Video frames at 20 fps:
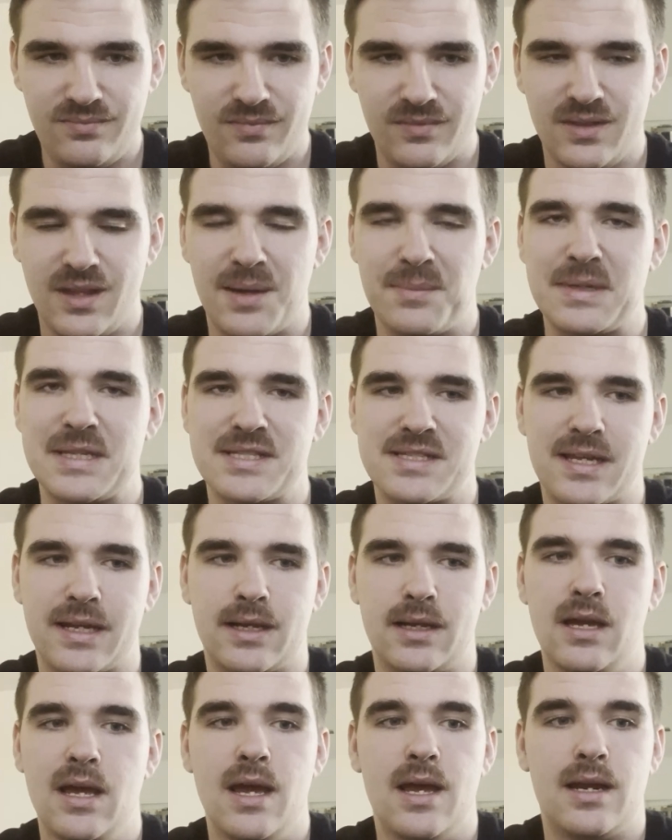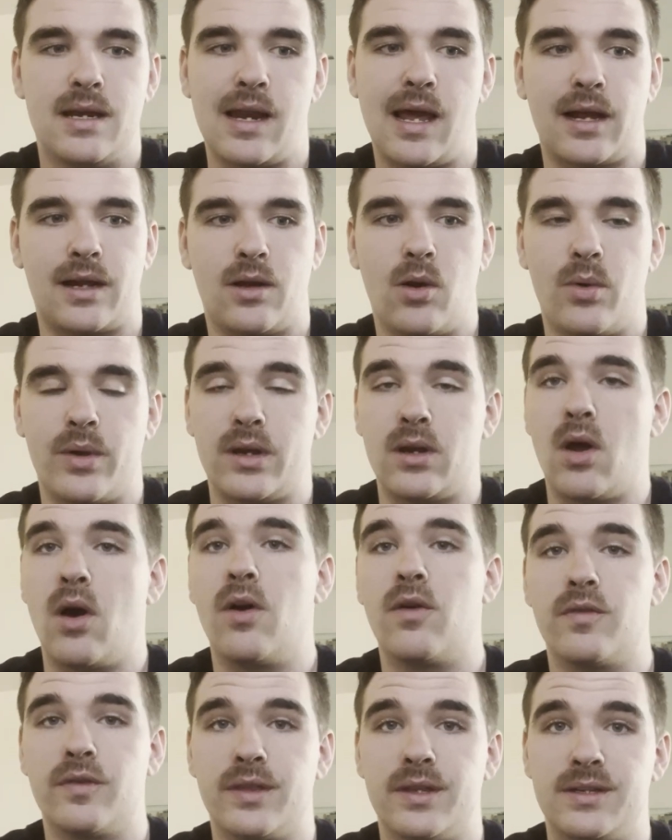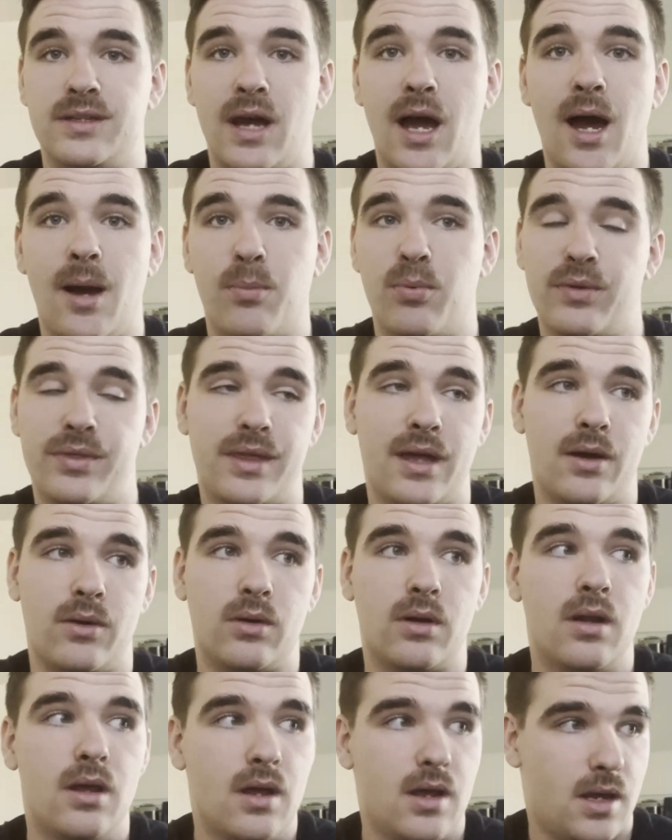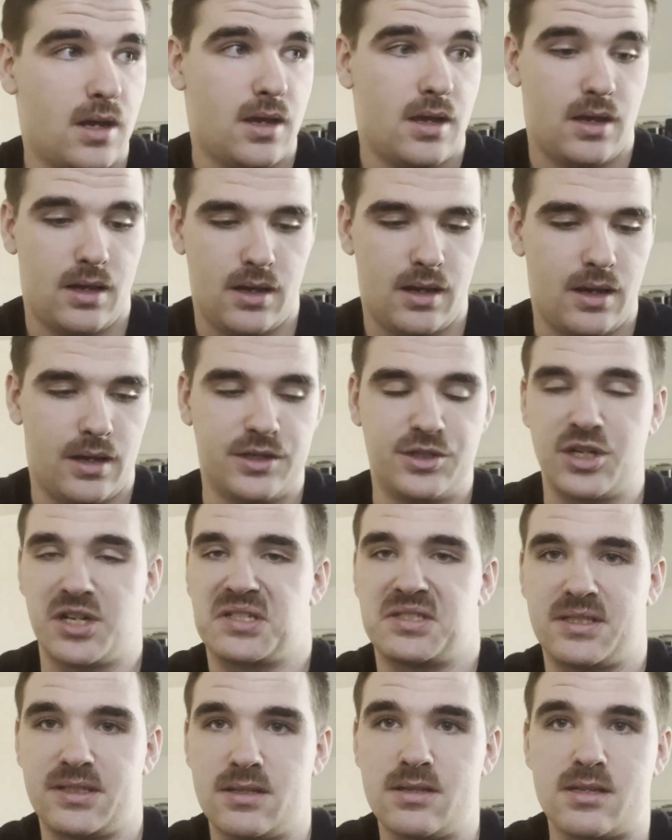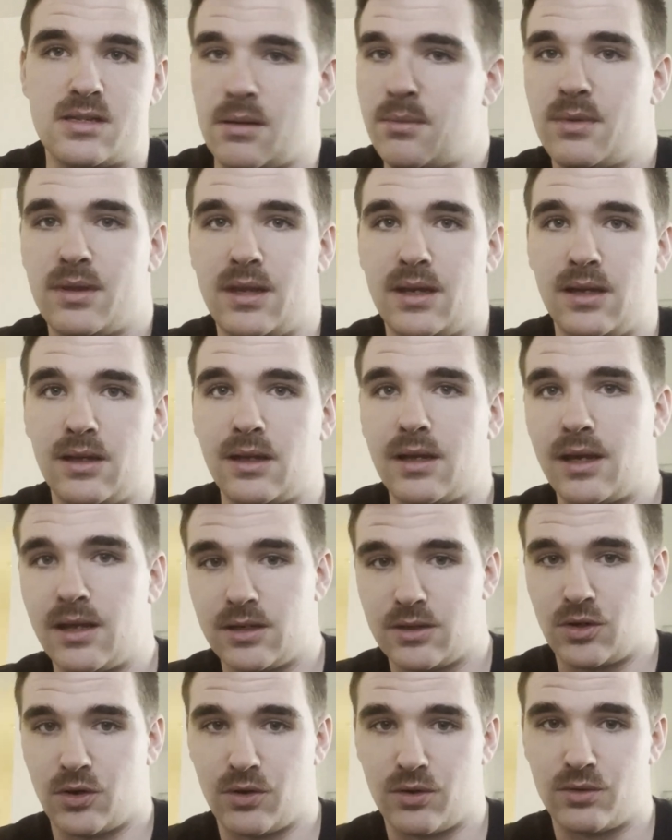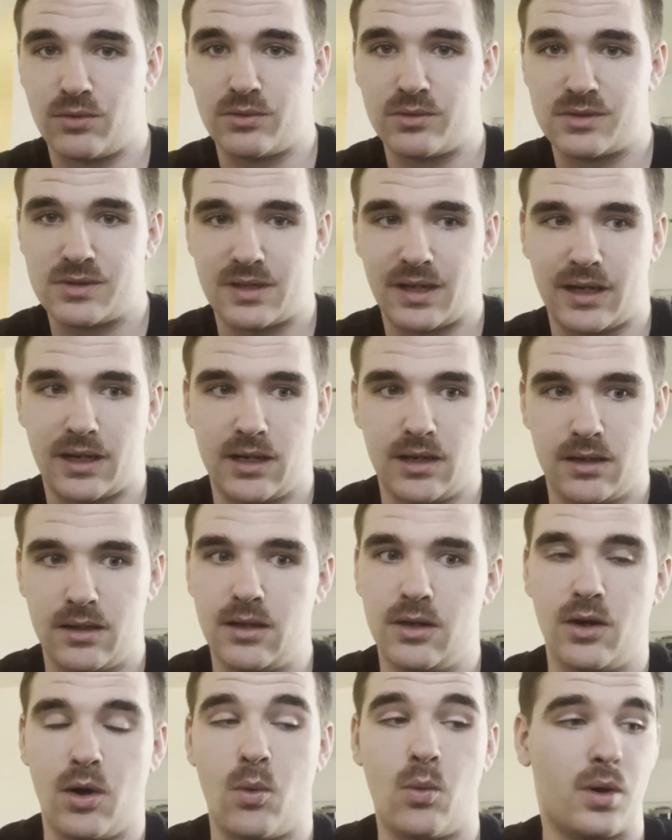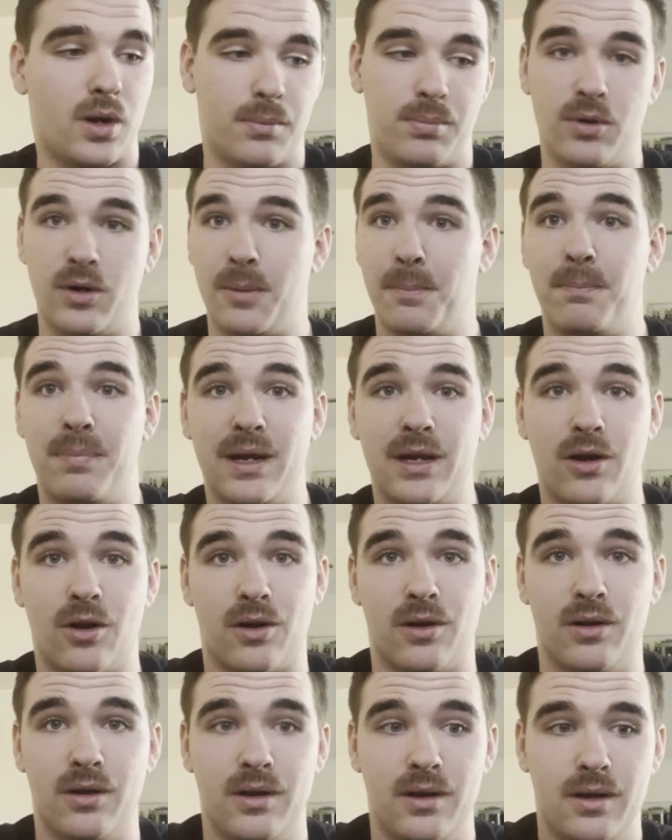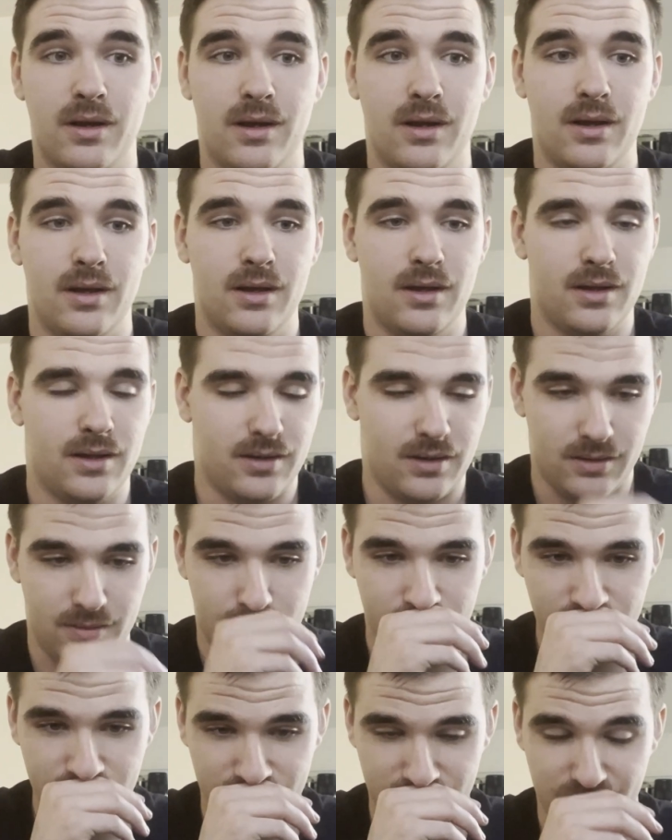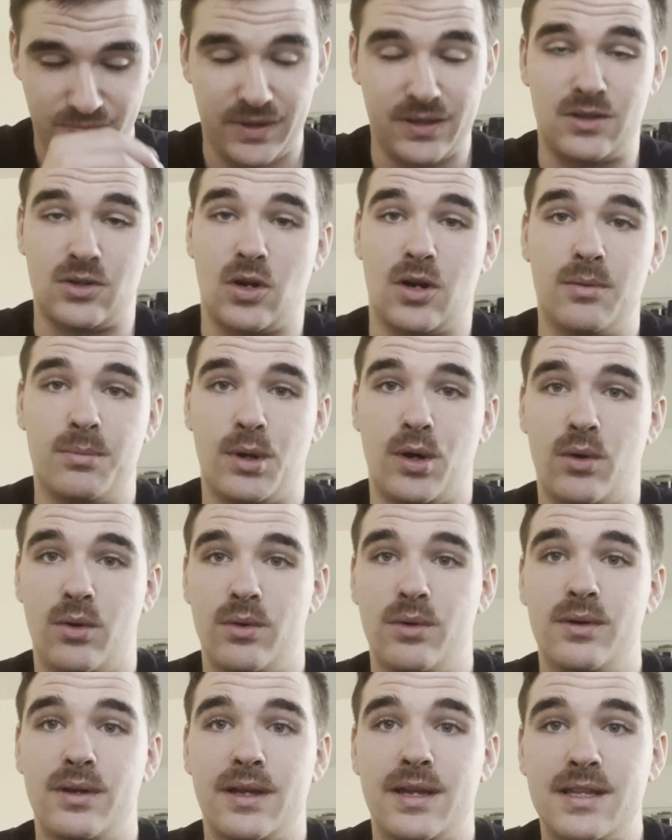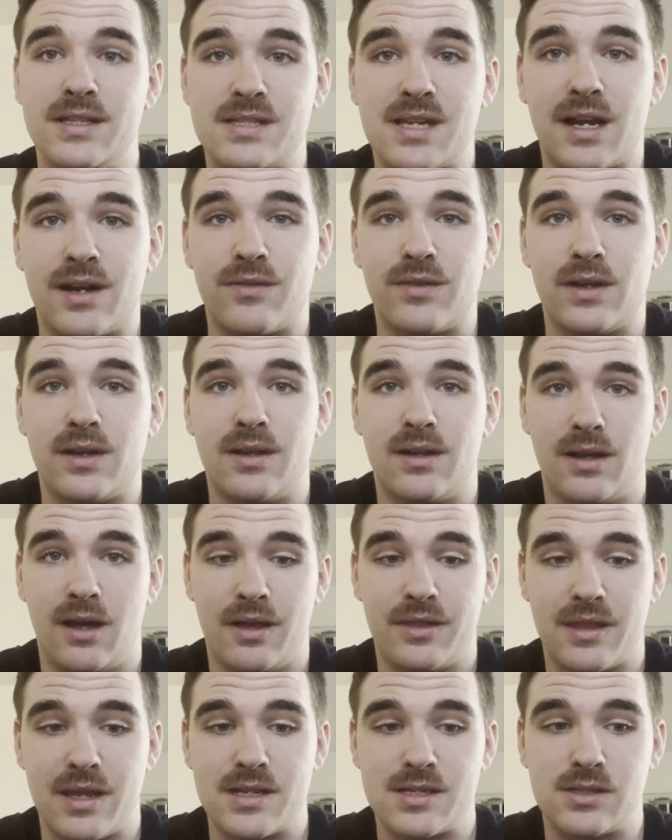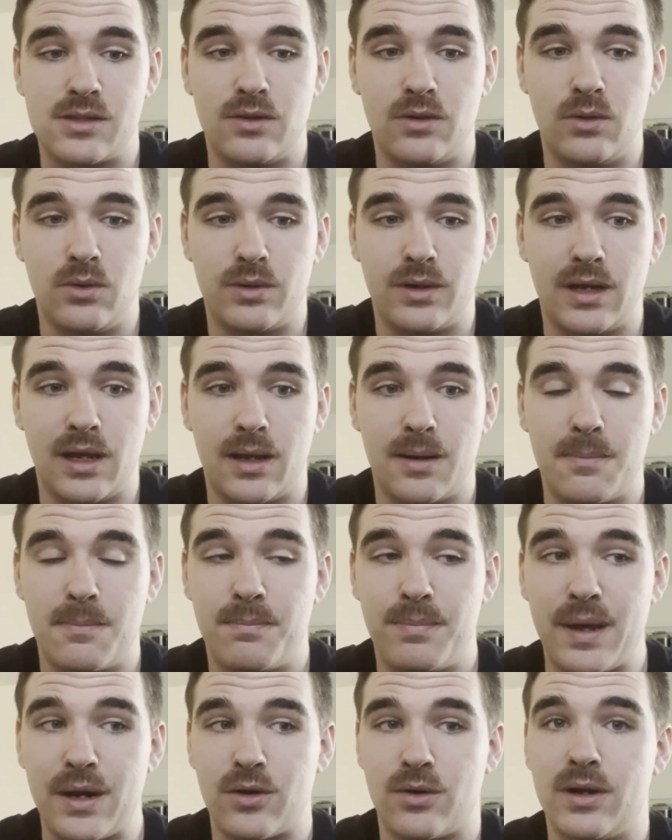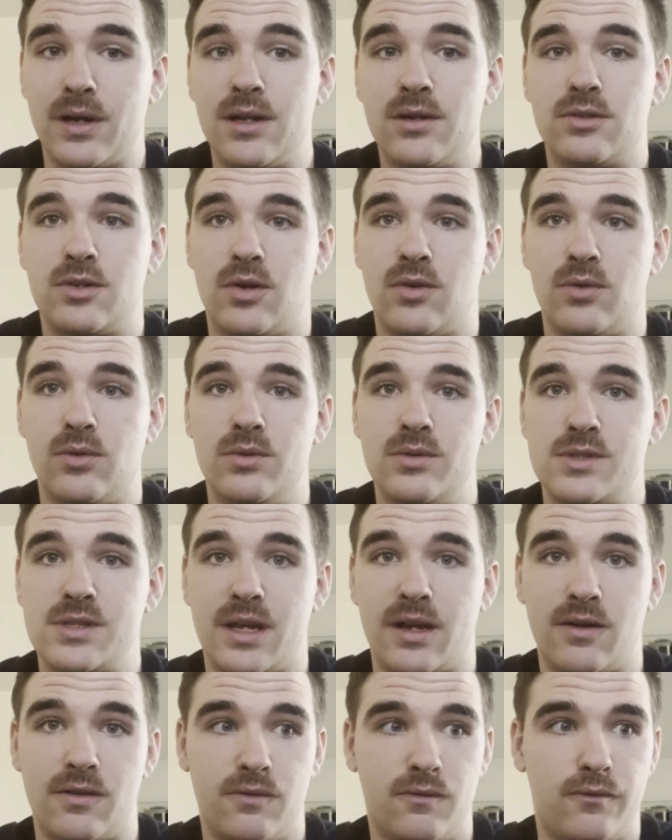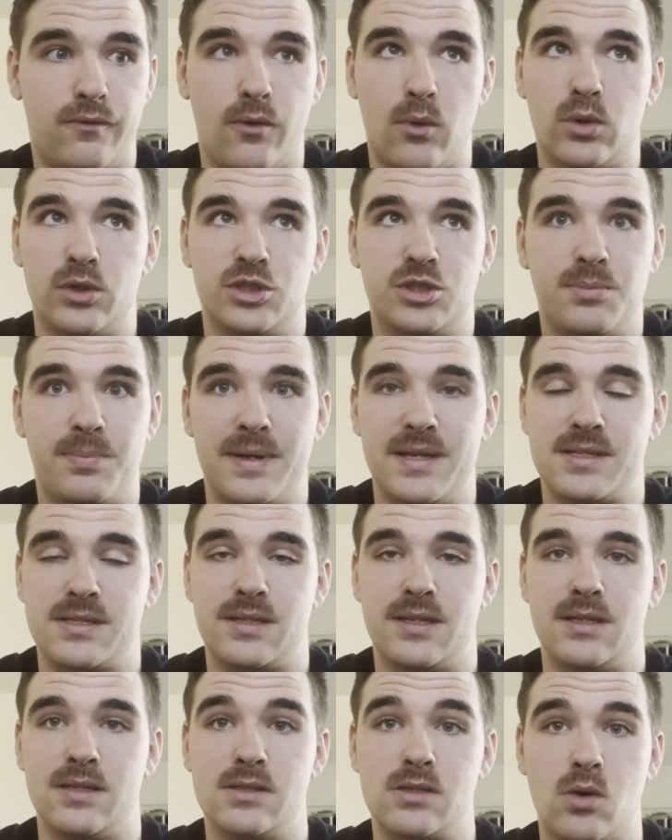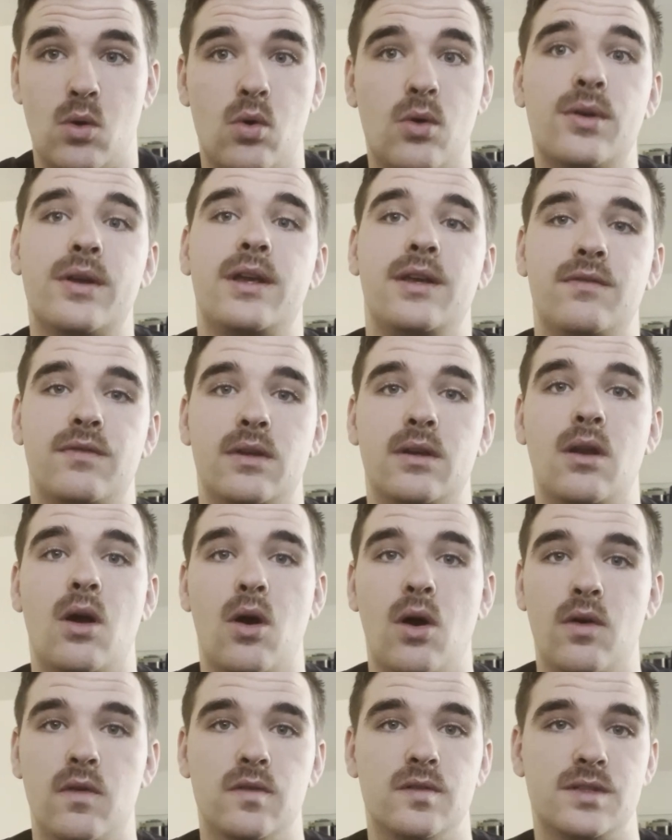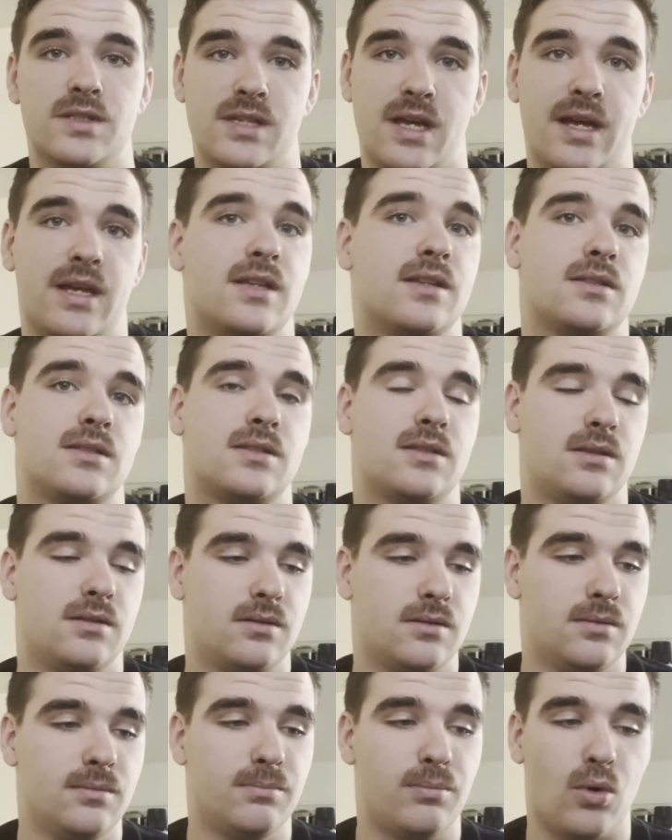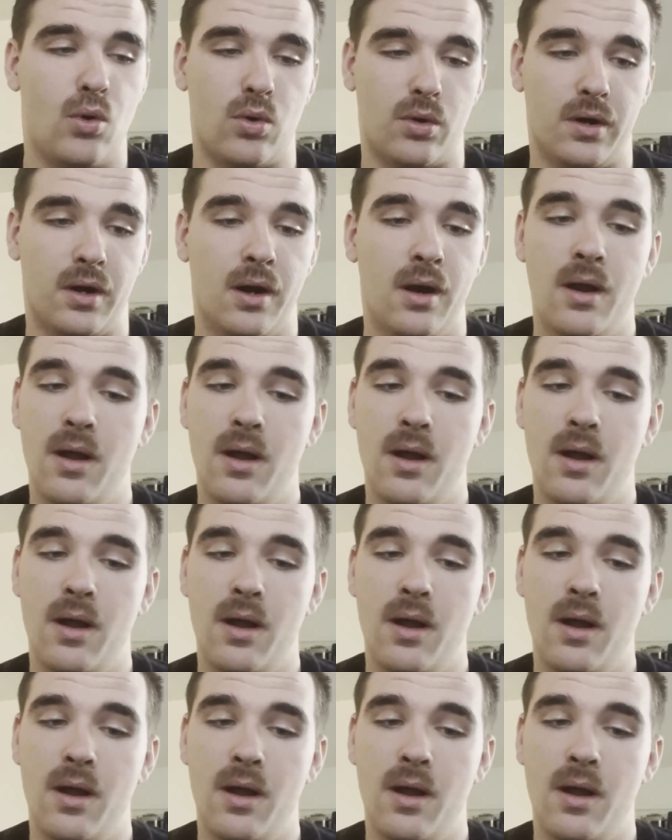that means like not going over the top without adjusting some of the internals. Like, you don't want to put a bigger turbo inside of it unless you get better internals like forged pistons or even oversized bore.